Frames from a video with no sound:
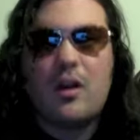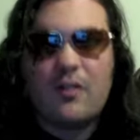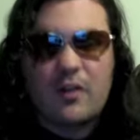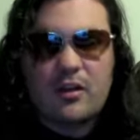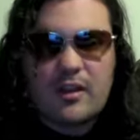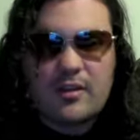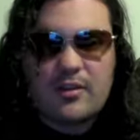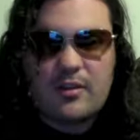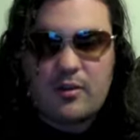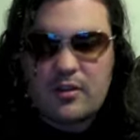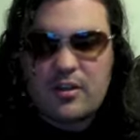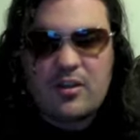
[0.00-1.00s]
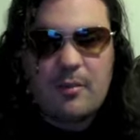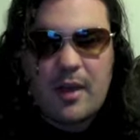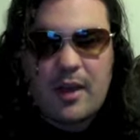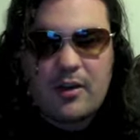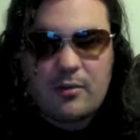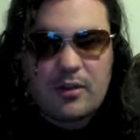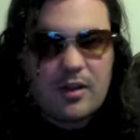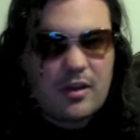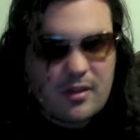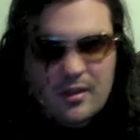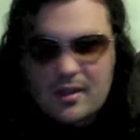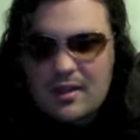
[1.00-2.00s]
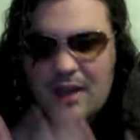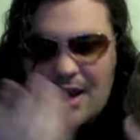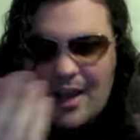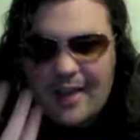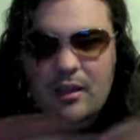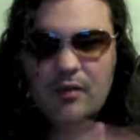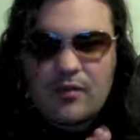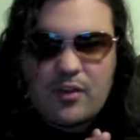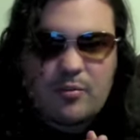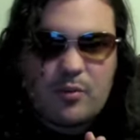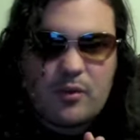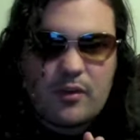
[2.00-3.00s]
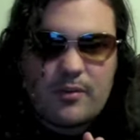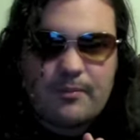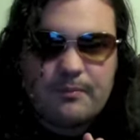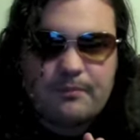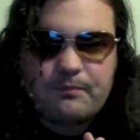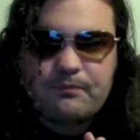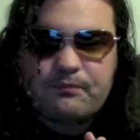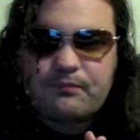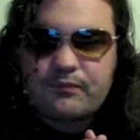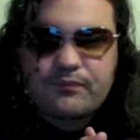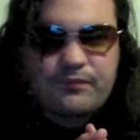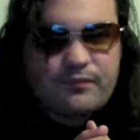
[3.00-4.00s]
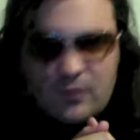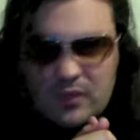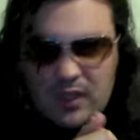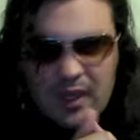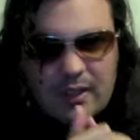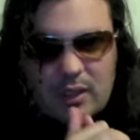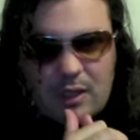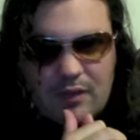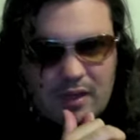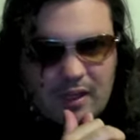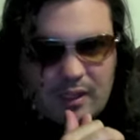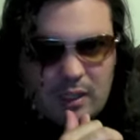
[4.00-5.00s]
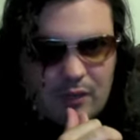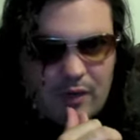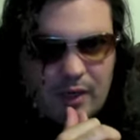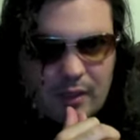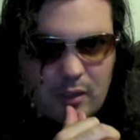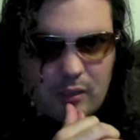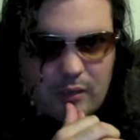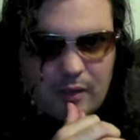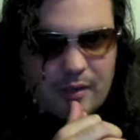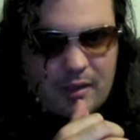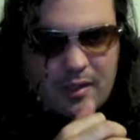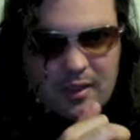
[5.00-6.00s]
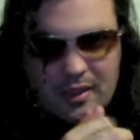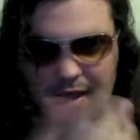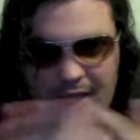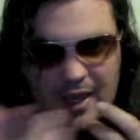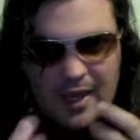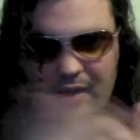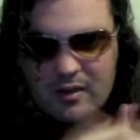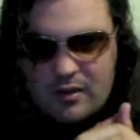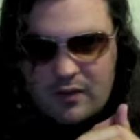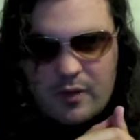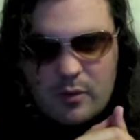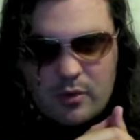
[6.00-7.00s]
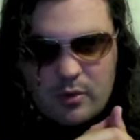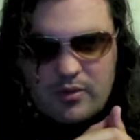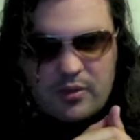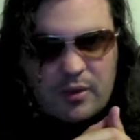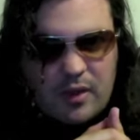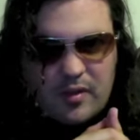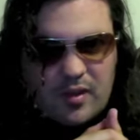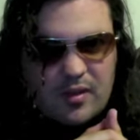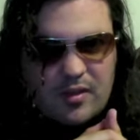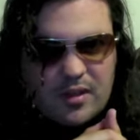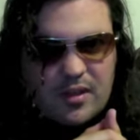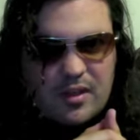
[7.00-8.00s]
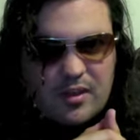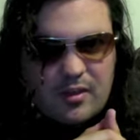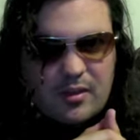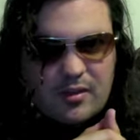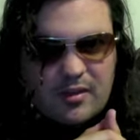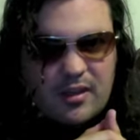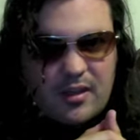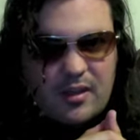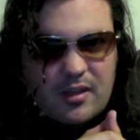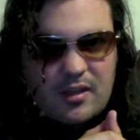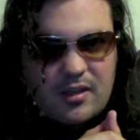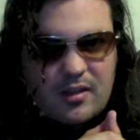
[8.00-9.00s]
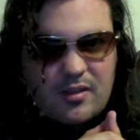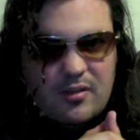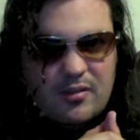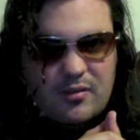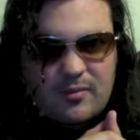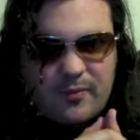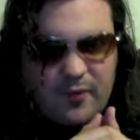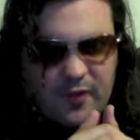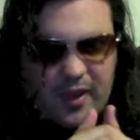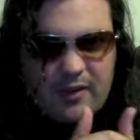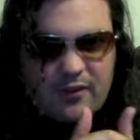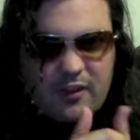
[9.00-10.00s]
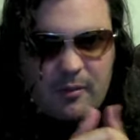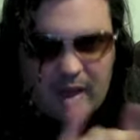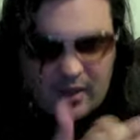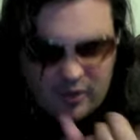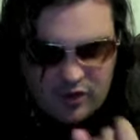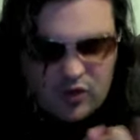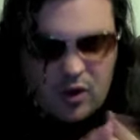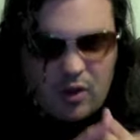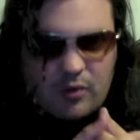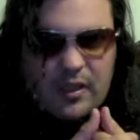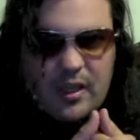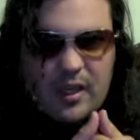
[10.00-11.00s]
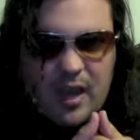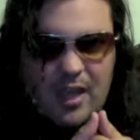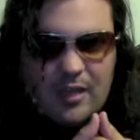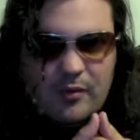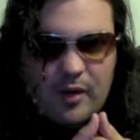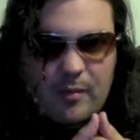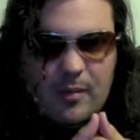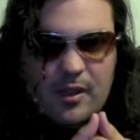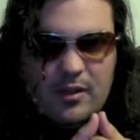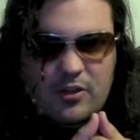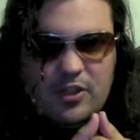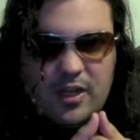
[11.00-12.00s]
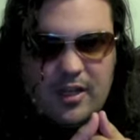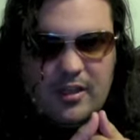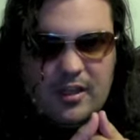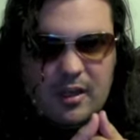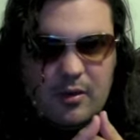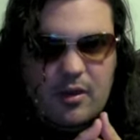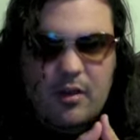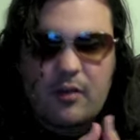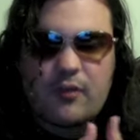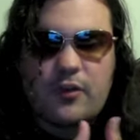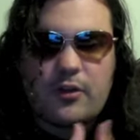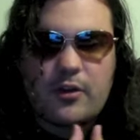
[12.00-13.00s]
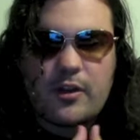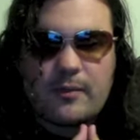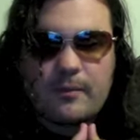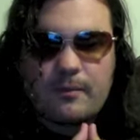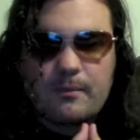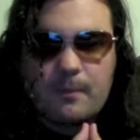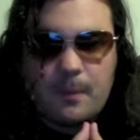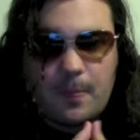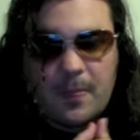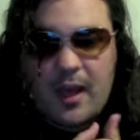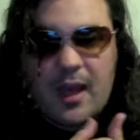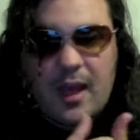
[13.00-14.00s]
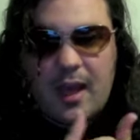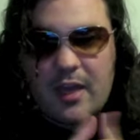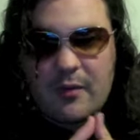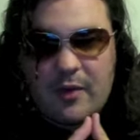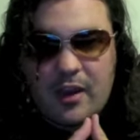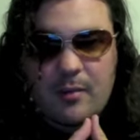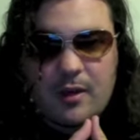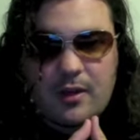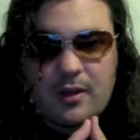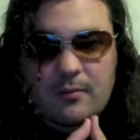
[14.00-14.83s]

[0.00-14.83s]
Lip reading: our list is. It doesn't matter because I love this movie. I love it. I love it. I love it. And if anyone who still hasn't yet seen this fan film, I strongly highly recommend checking out Kung Fury. I highly recommend it